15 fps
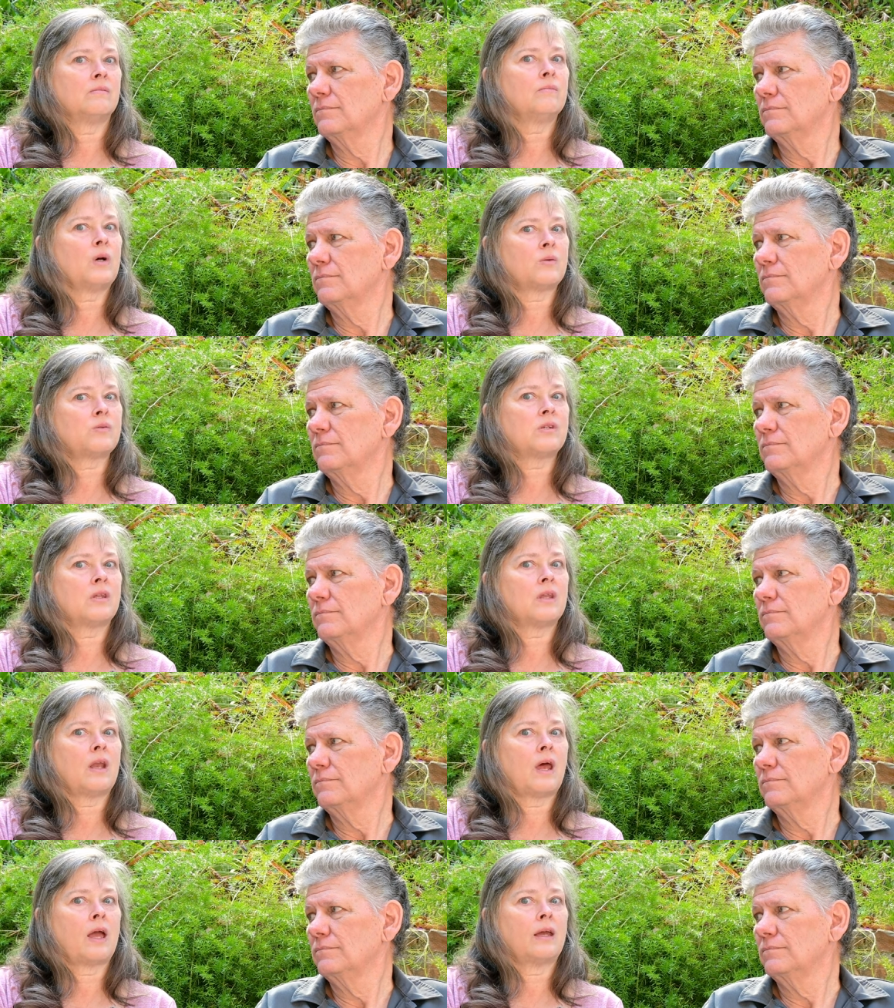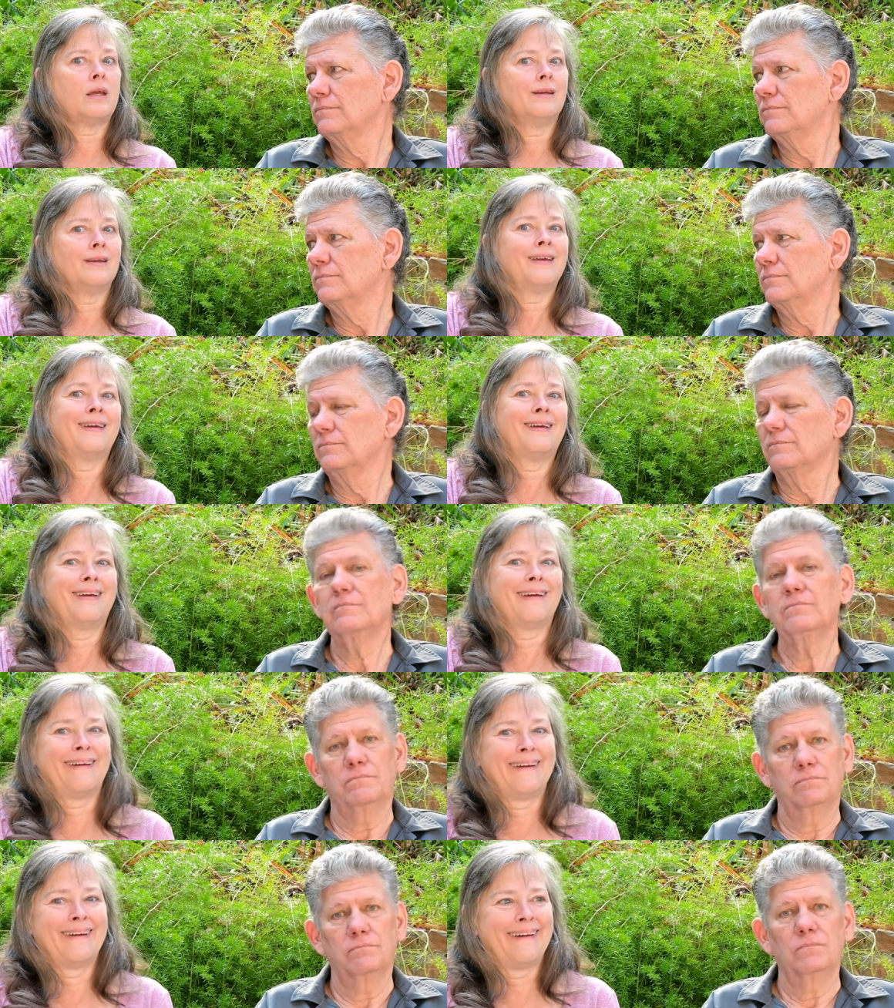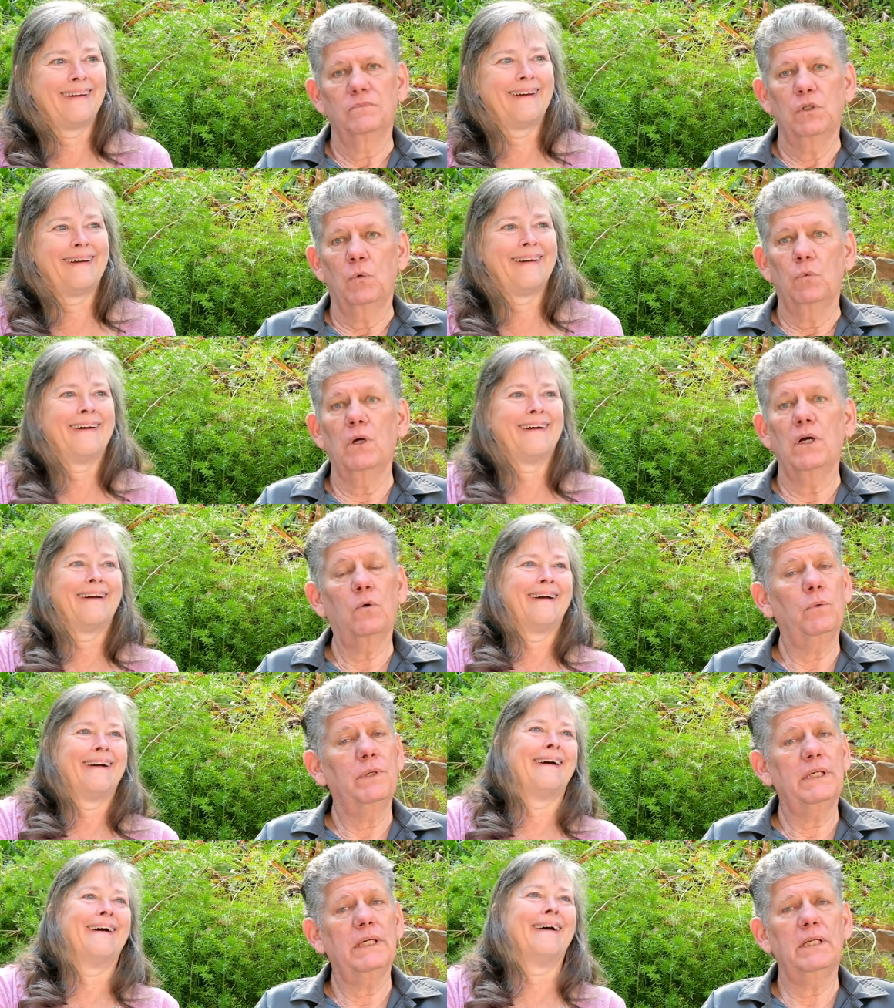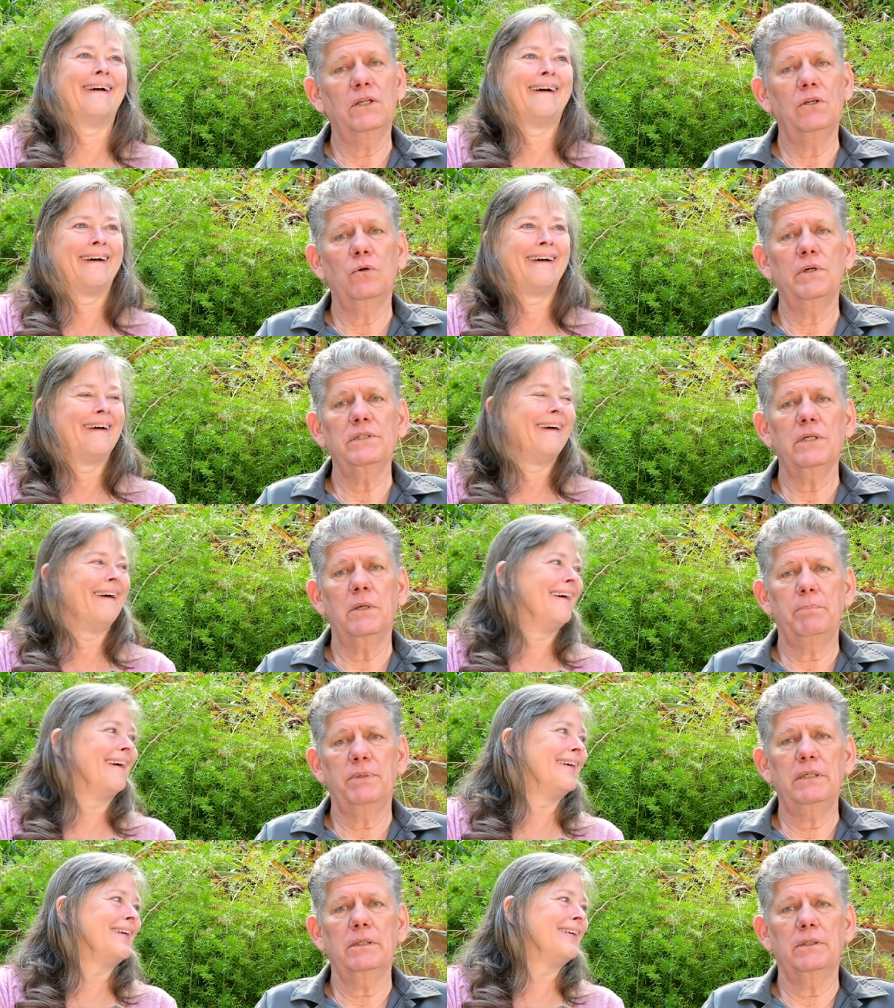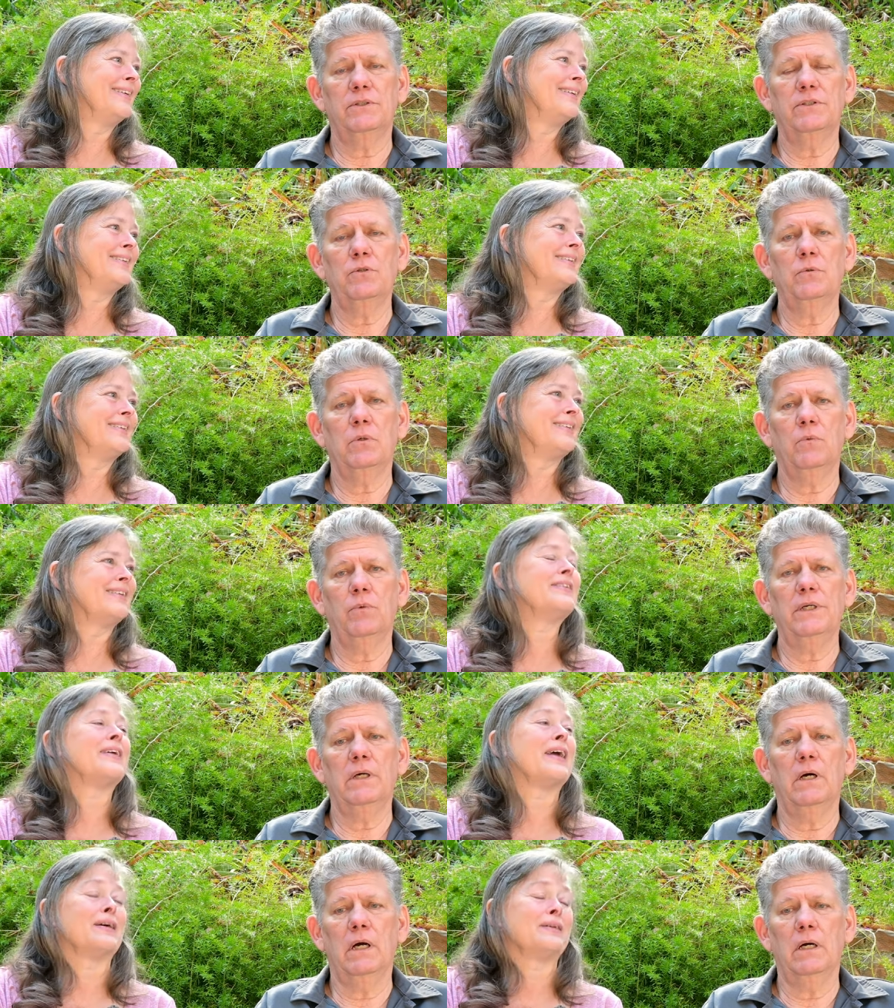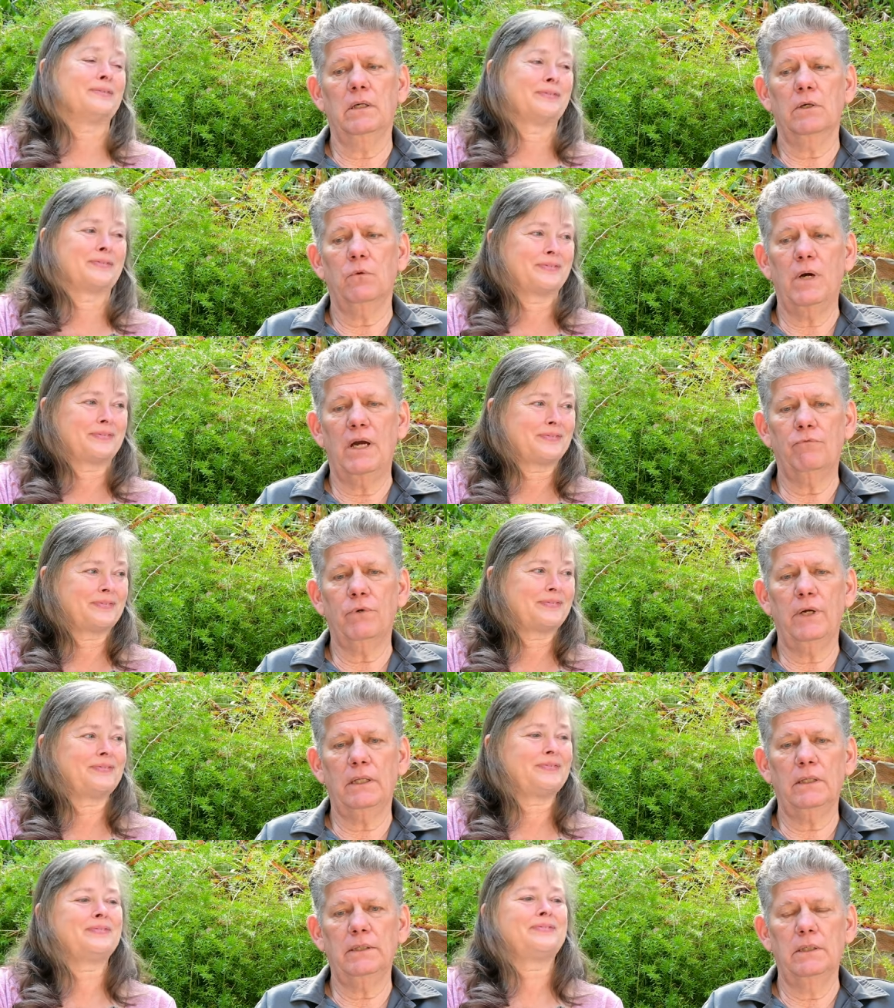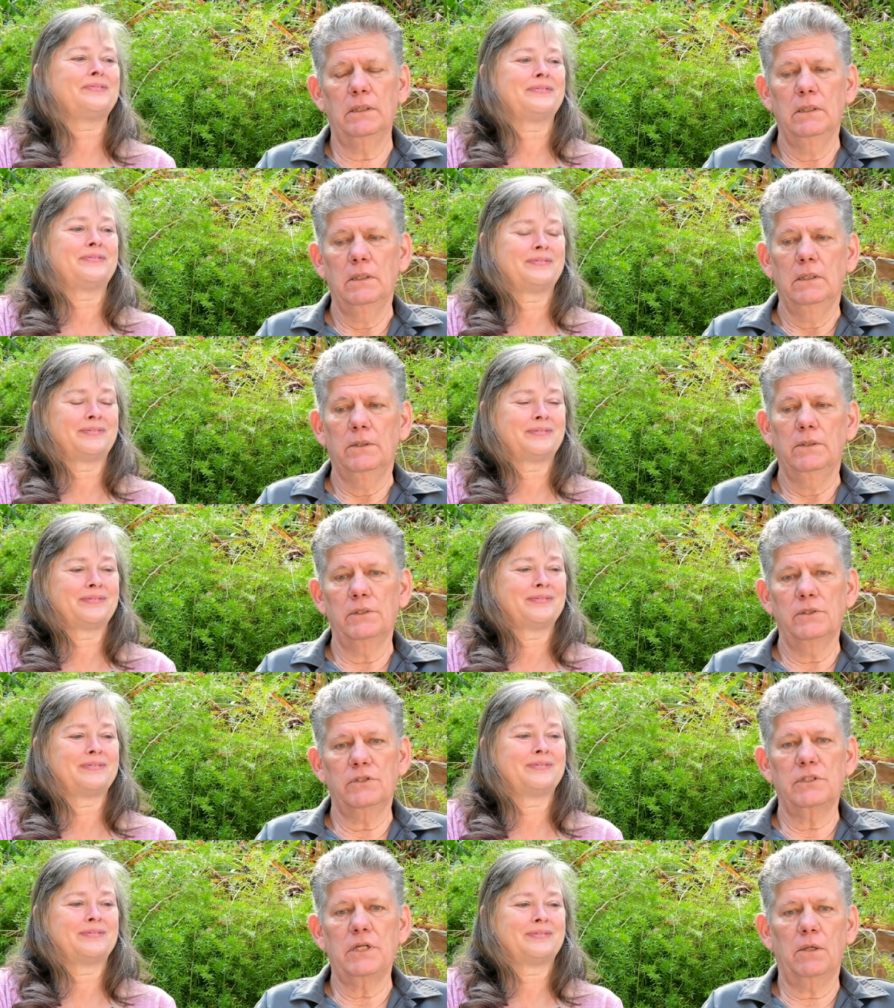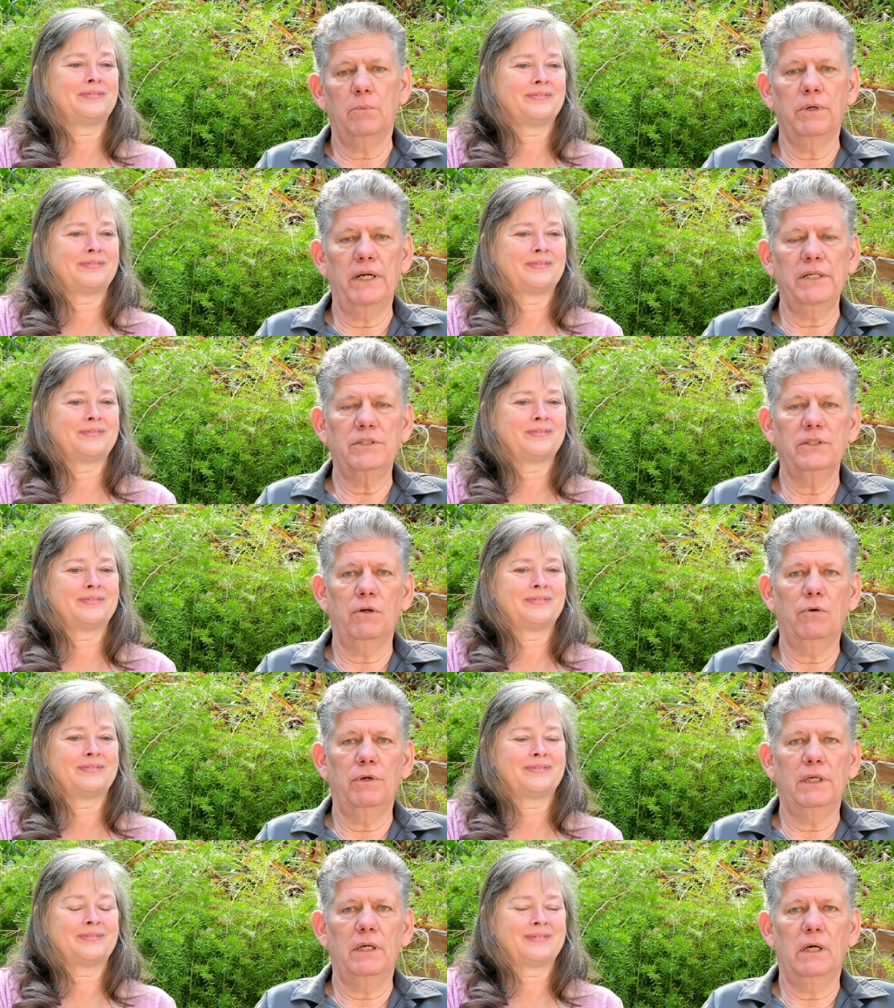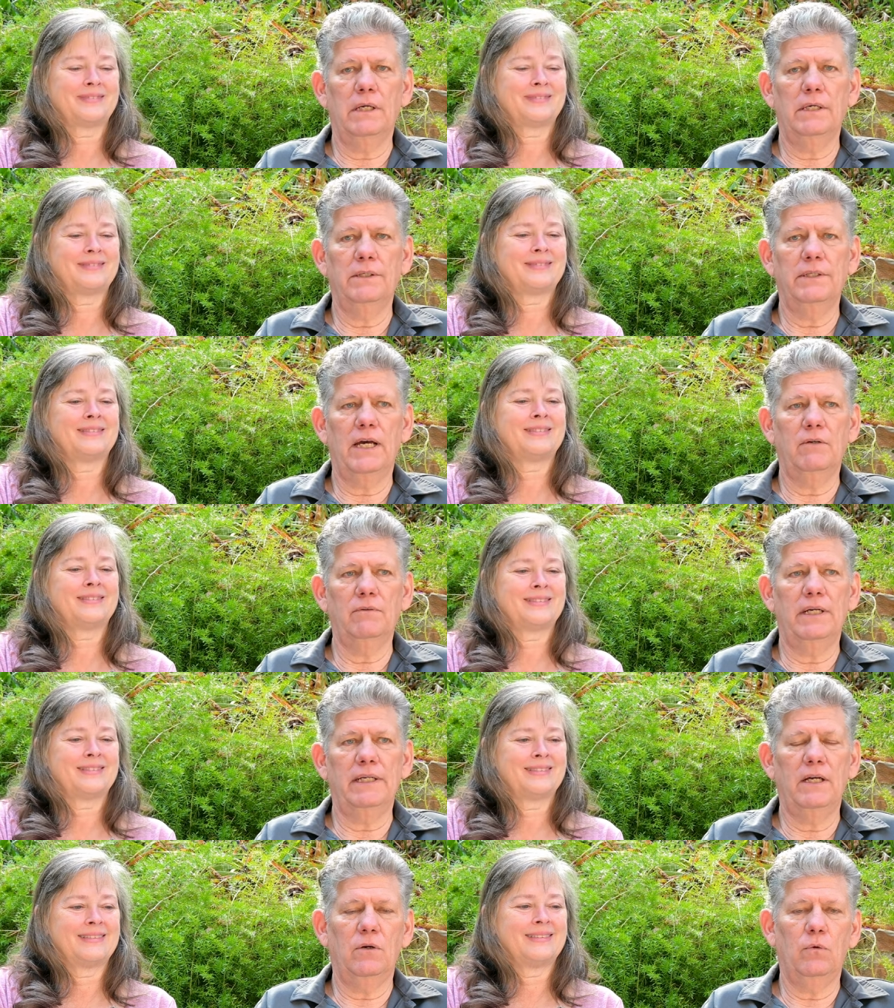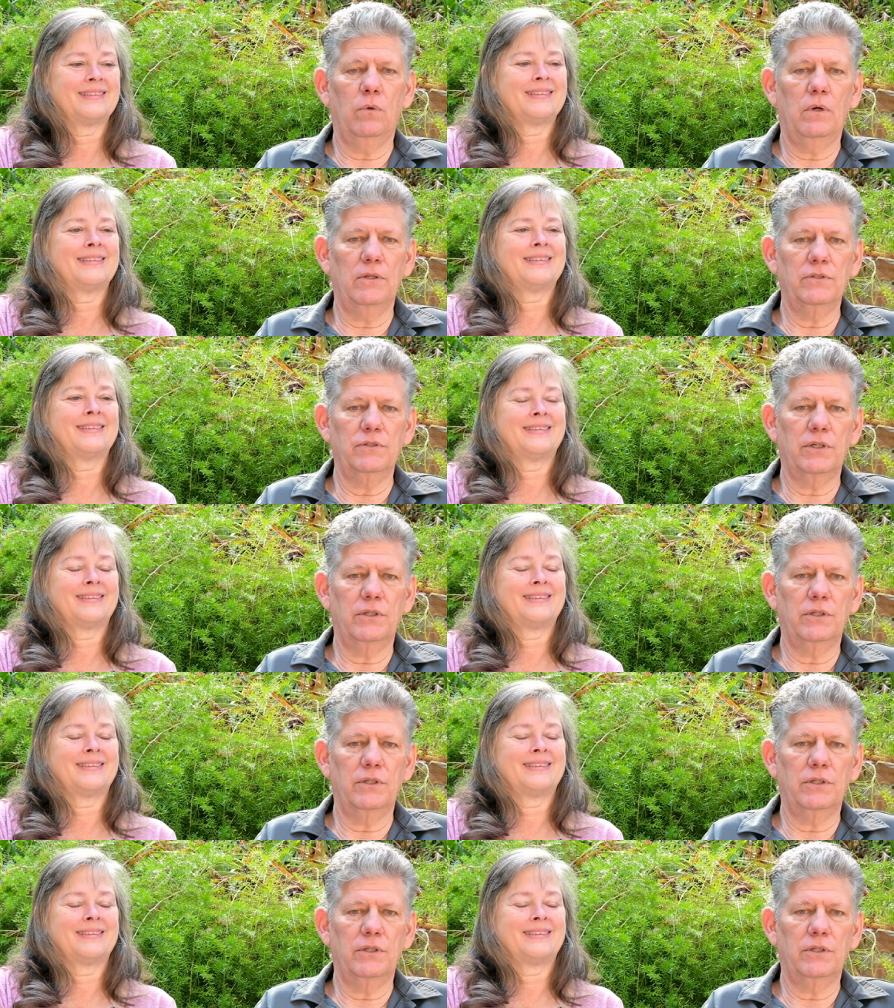Speaker 1: most of the night.
Speaker 2: Well, we get noise up here too, where we yeah. are. Quite frankly, there's a celebration going on in town right now. One of the